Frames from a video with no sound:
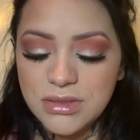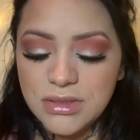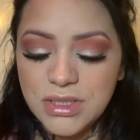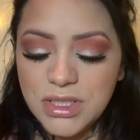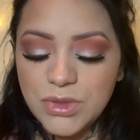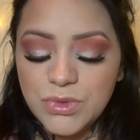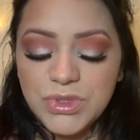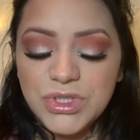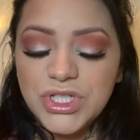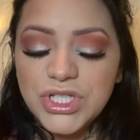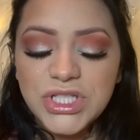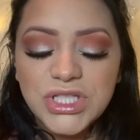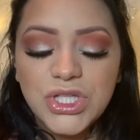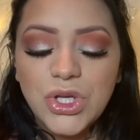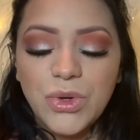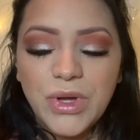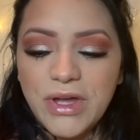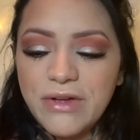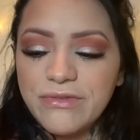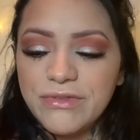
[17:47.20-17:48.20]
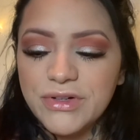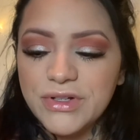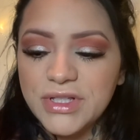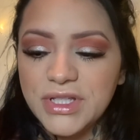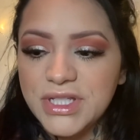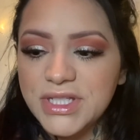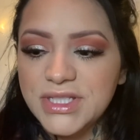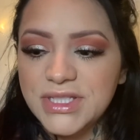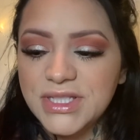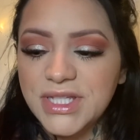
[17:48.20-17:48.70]
it was just so
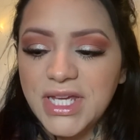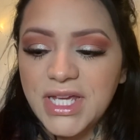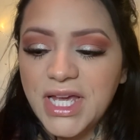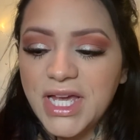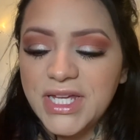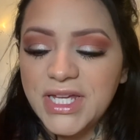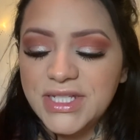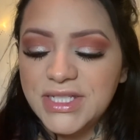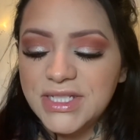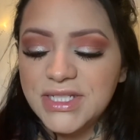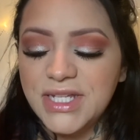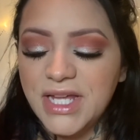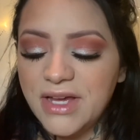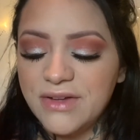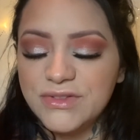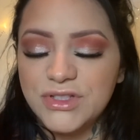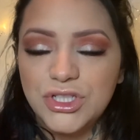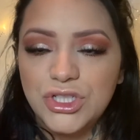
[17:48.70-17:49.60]
effortless. Like I didn't have to